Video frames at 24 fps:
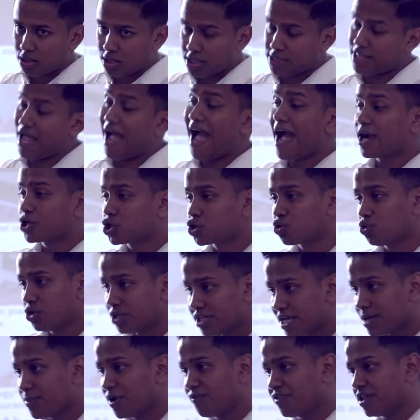The actual
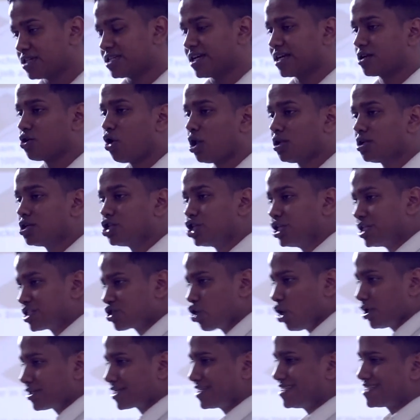name of the technology is
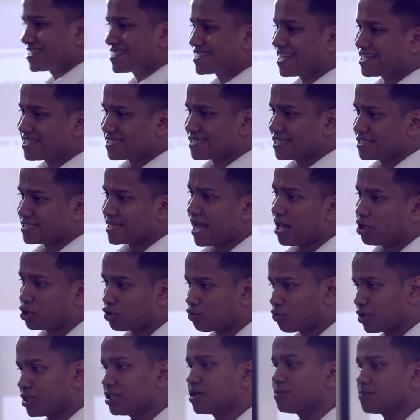called consensus
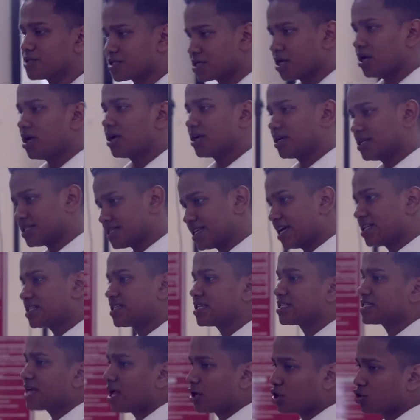algorithms.
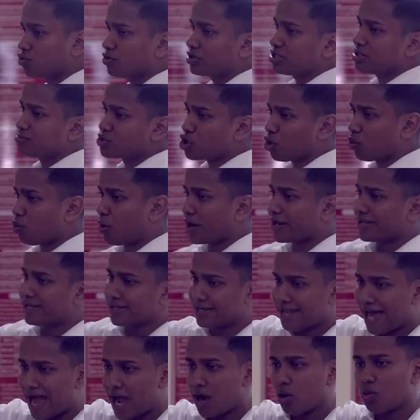Consensus algorithms are what
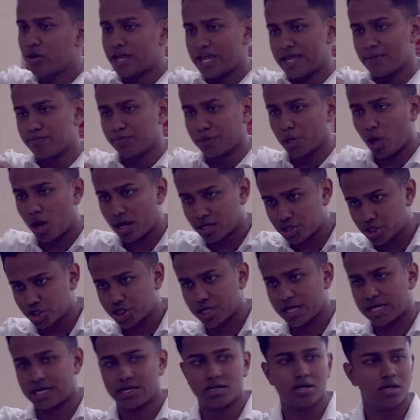allow a
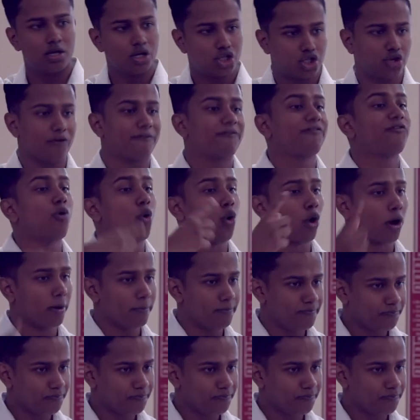blockchain to form.